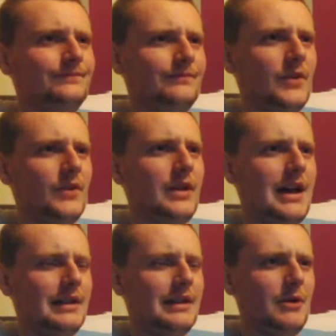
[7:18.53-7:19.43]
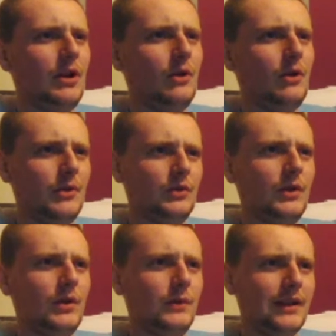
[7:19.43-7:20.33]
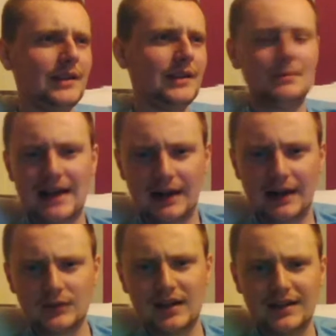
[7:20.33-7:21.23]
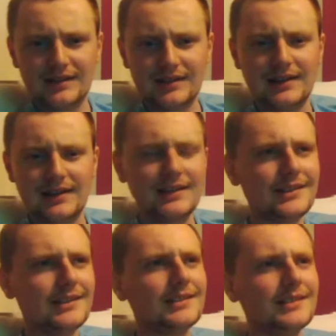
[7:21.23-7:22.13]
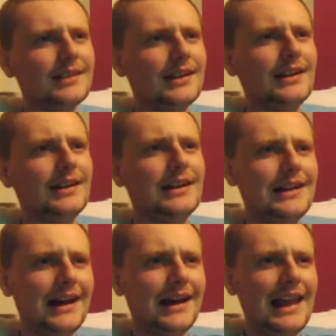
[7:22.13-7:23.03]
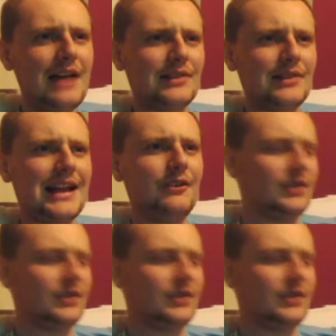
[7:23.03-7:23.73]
Yeah, Ademola Lookman's one we need to keep an eye out tonight, isn't he? He's a lively character for